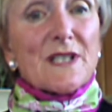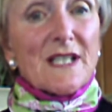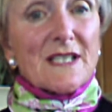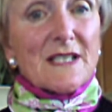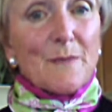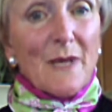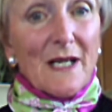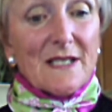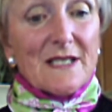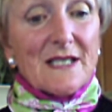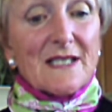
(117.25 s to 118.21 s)

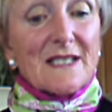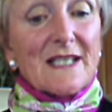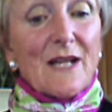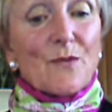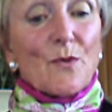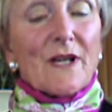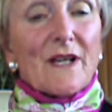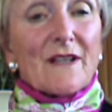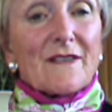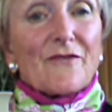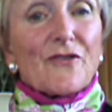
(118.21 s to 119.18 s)
Disabilities Network